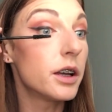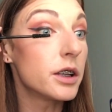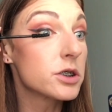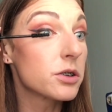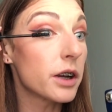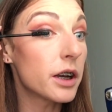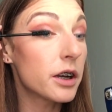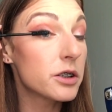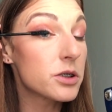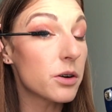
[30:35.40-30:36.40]
It's great
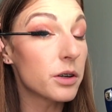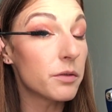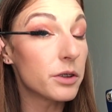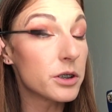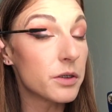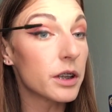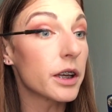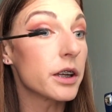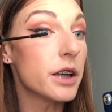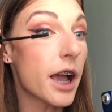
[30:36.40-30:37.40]
on its own if you're doing
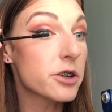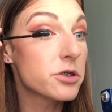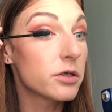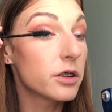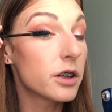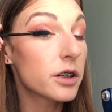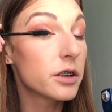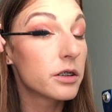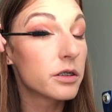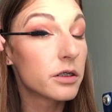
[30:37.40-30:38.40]
like a natural look.
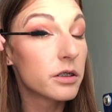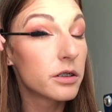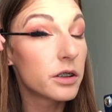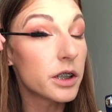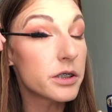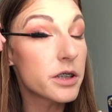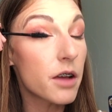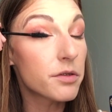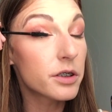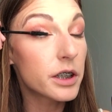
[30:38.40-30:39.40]
It
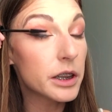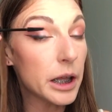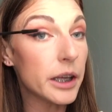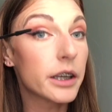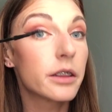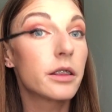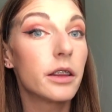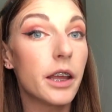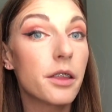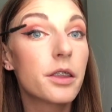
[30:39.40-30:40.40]
definitely
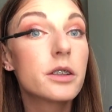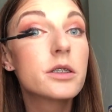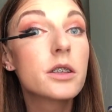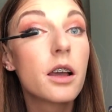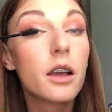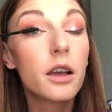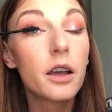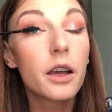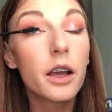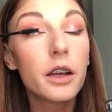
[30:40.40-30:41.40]
lengthens,
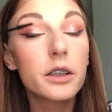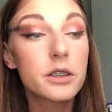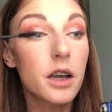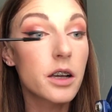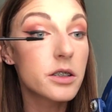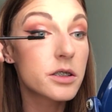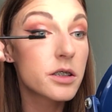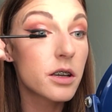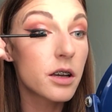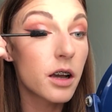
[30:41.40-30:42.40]
and it
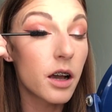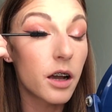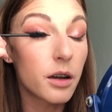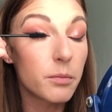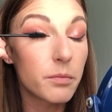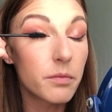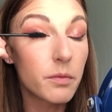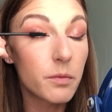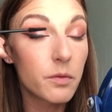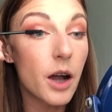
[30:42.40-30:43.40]
does
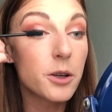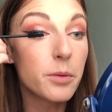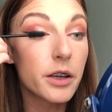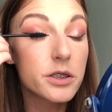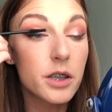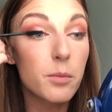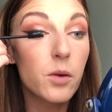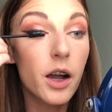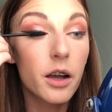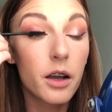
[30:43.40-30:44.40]
volumize
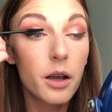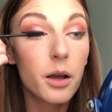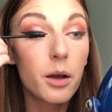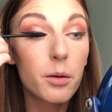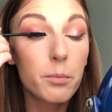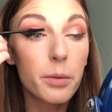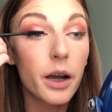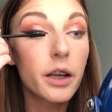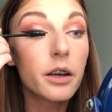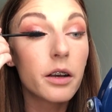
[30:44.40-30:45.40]
somewhat,
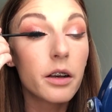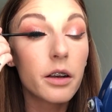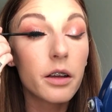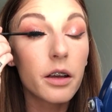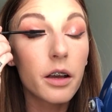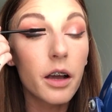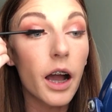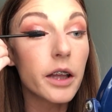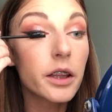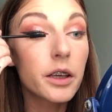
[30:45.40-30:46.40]
but
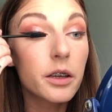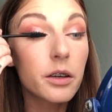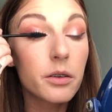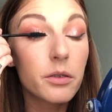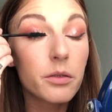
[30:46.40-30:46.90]
I like